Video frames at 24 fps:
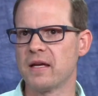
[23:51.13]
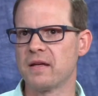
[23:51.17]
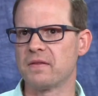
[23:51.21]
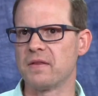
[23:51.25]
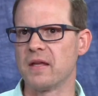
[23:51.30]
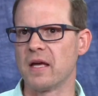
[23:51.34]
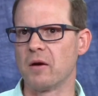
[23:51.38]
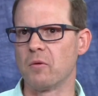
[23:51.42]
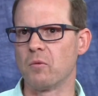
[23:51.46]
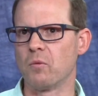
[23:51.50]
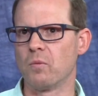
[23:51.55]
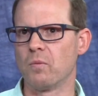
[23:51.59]

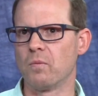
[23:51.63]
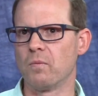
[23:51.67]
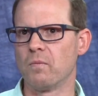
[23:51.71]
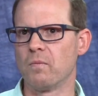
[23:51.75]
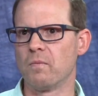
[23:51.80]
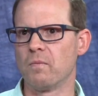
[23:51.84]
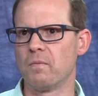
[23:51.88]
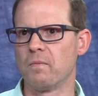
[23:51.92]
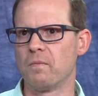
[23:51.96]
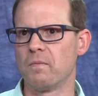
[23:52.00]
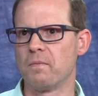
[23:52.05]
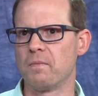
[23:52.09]
that,
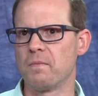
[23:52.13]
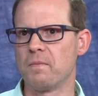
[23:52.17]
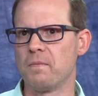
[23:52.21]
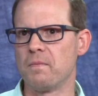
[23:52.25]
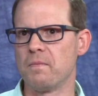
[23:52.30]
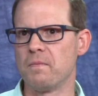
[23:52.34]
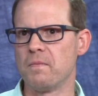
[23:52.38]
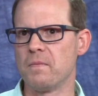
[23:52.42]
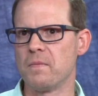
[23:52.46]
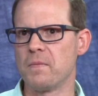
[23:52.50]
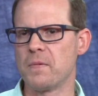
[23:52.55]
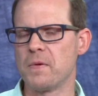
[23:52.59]

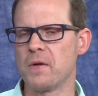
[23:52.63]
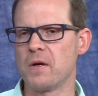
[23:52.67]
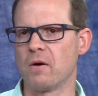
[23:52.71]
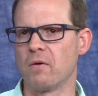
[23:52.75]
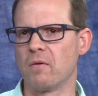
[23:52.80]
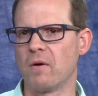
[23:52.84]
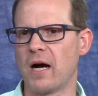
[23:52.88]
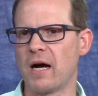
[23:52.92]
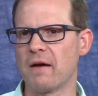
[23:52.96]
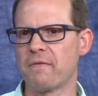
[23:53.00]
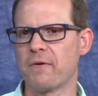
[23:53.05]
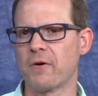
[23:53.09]
you
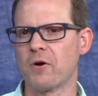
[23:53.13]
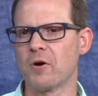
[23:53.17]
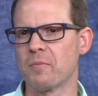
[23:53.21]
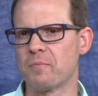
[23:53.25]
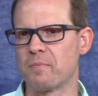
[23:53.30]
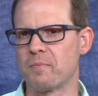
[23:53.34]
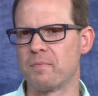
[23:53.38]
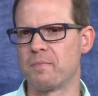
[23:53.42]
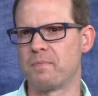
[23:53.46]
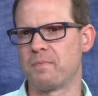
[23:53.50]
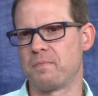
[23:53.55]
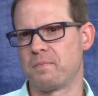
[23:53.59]
know, I've
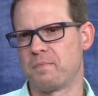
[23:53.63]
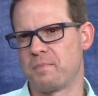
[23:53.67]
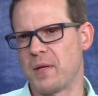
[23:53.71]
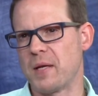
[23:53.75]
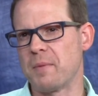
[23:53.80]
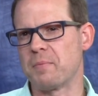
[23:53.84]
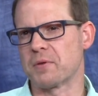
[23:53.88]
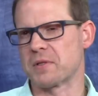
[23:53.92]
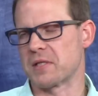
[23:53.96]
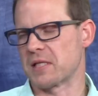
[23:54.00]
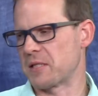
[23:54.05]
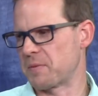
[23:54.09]
heard
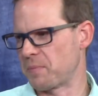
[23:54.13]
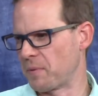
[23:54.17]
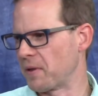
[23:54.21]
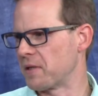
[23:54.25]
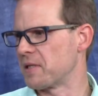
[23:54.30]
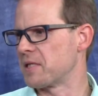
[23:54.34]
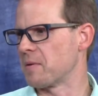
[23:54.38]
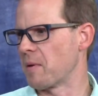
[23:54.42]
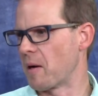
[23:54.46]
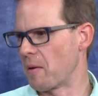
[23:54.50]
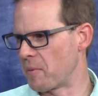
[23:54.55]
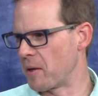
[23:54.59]
people's
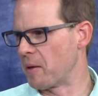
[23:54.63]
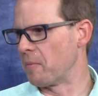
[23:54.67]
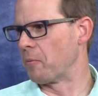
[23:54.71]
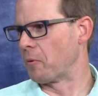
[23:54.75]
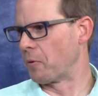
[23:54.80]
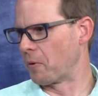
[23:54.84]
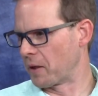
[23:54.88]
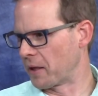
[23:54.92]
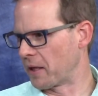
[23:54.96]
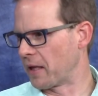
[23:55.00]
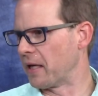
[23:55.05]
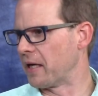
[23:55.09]
experiences about being
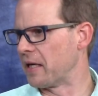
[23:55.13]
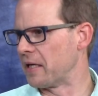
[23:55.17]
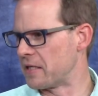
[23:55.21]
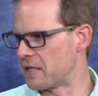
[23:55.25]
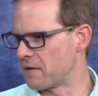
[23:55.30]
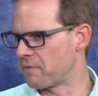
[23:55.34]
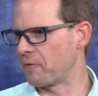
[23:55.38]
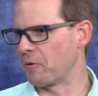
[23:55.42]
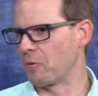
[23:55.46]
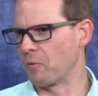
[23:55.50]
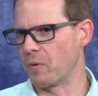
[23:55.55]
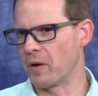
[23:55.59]
born again yeah. in
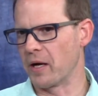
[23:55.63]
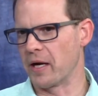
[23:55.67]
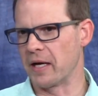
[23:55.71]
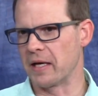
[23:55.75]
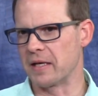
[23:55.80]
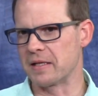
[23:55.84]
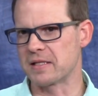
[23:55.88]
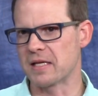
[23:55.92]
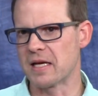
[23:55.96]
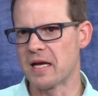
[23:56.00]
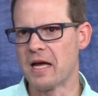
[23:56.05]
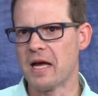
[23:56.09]
different
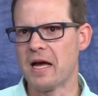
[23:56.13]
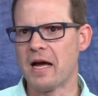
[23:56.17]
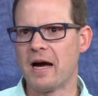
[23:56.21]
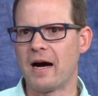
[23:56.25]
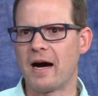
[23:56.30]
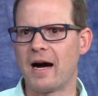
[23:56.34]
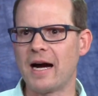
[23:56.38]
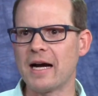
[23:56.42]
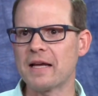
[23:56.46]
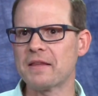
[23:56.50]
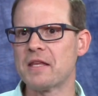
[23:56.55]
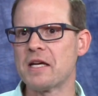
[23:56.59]
ways.
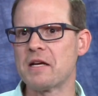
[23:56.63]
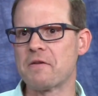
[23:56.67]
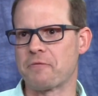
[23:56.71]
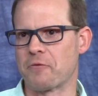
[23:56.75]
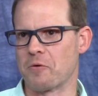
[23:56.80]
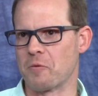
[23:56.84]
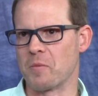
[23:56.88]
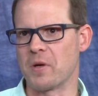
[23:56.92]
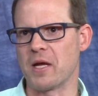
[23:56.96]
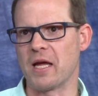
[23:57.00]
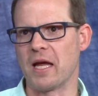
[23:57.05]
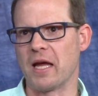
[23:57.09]
I think
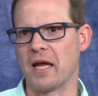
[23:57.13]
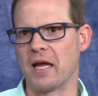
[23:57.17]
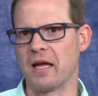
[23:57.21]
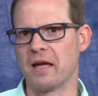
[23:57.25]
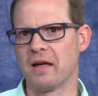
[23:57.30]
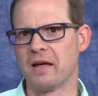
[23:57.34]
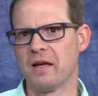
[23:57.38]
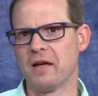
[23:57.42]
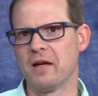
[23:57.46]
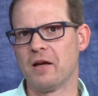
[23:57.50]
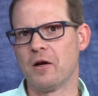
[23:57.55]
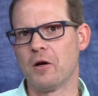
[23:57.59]
for
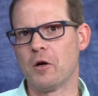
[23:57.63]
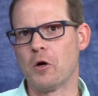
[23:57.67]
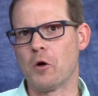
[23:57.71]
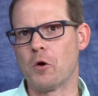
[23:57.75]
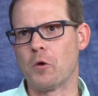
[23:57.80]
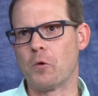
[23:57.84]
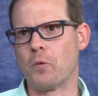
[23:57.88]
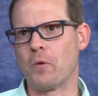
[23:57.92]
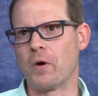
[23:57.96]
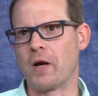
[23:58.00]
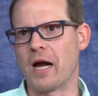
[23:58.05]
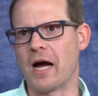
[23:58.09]
me,
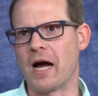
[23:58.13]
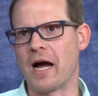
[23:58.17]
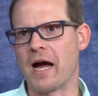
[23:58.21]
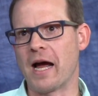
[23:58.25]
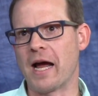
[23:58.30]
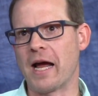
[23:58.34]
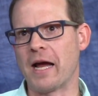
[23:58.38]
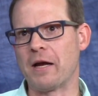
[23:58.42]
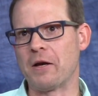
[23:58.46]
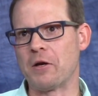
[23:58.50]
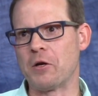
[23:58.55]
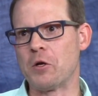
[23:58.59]
when
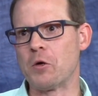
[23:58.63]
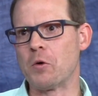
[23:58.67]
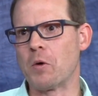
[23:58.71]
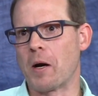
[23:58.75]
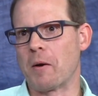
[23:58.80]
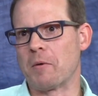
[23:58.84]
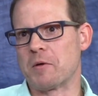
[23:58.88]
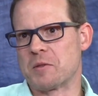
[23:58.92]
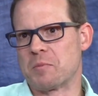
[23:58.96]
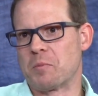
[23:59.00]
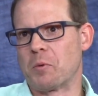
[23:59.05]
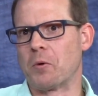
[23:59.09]
I knew
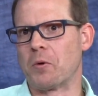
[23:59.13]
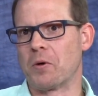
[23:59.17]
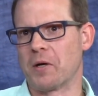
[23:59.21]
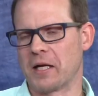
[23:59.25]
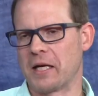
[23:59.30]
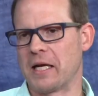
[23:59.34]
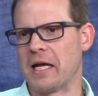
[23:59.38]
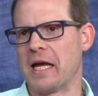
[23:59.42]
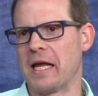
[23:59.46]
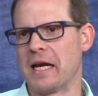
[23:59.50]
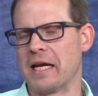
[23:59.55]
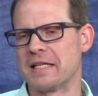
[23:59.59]
I was born
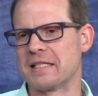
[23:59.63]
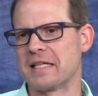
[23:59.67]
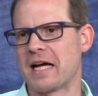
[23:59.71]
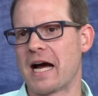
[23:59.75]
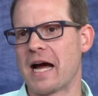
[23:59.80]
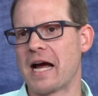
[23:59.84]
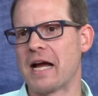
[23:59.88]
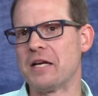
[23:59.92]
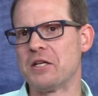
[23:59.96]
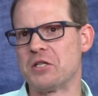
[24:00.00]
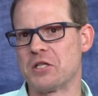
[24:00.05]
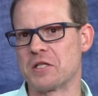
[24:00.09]
again, is
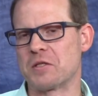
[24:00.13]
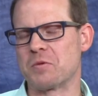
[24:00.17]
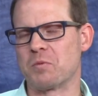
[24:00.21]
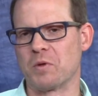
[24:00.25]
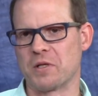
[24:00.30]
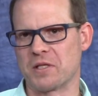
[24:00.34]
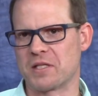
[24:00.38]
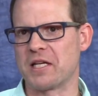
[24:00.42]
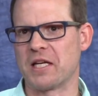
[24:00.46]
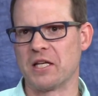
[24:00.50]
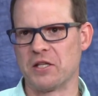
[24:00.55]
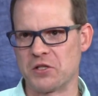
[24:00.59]
I just
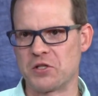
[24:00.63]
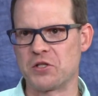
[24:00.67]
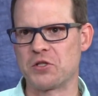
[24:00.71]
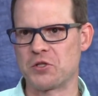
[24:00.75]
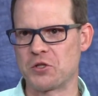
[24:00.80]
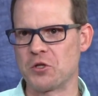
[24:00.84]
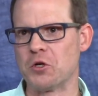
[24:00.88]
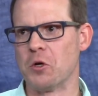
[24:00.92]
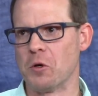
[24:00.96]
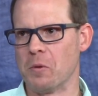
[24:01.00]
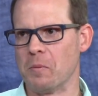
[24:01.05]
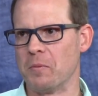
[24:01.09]
was
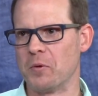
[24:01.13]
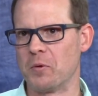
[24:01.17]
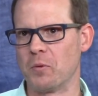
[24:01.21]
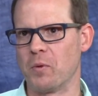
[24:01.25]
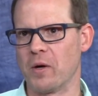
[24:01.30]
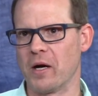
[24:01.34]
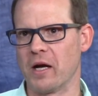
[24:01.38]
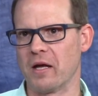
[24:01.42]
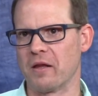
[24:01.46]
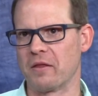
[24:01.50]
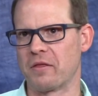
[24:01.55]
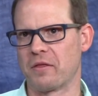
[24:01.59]
consumed
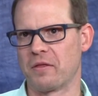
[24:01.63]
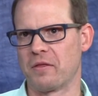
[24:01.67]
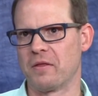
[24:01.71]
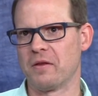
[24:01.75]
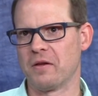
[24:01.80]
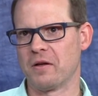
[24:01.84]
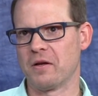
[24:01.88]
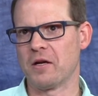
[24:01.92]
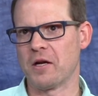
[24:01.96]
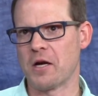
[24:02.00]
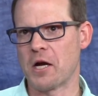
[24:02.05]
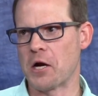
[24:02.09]
with
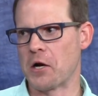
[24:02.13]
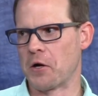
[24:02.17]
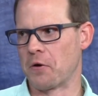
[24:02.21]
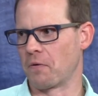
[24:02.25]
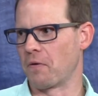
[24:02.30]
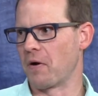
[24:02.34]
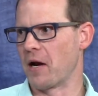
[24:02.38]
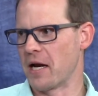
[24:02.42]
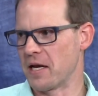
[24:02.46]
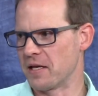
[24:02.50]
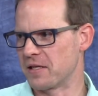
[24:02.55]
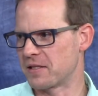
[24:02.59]

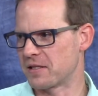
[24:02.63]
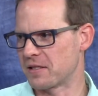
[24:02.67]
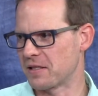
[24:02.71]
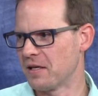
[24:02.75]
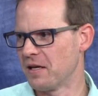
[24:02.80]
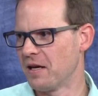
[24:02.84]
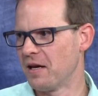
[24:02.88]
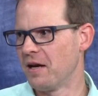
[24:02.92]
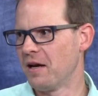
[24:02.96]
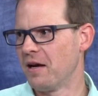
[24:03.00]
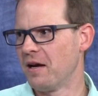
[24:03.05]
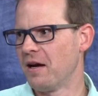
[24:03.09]
grace.
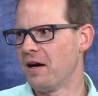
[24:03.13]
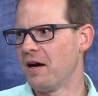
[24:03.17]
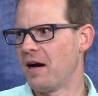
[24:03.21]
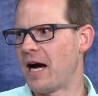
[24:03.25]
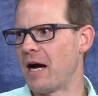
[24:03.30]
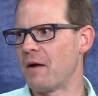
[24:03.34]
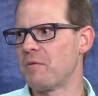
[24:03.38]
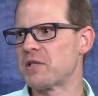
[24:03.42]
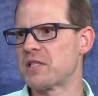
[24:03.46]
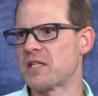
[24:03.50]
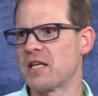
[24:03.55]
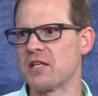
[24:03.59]

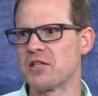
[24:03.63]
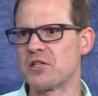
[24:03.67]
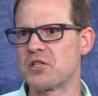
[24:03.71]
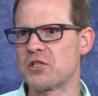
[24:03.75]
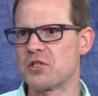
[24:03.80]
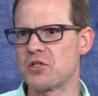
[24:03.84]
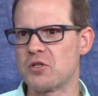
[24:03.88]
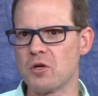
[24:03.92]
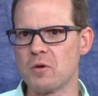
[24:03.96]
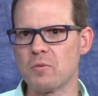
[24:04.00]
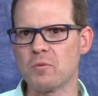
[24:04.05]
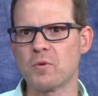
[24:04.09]
I was
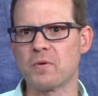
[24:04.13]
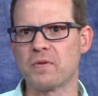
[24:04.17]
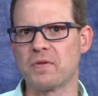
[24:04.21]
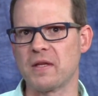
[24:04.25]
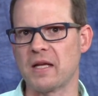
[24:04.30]
consumed with the